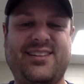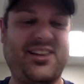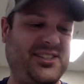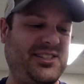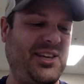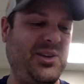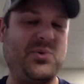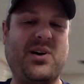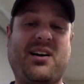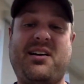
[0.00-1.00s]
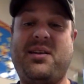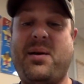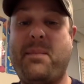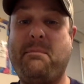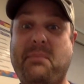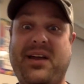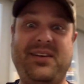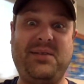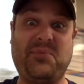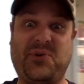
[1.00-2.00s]
I'll see you on
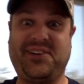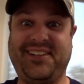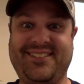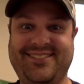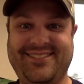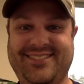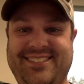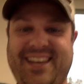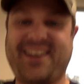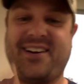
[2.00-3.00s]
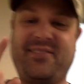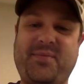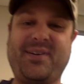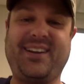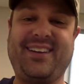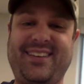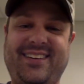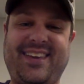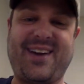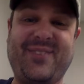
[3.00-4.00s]
Monday morning. Take care, everybody.
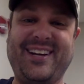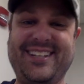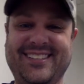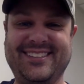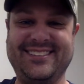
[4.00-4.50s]
Can't wait.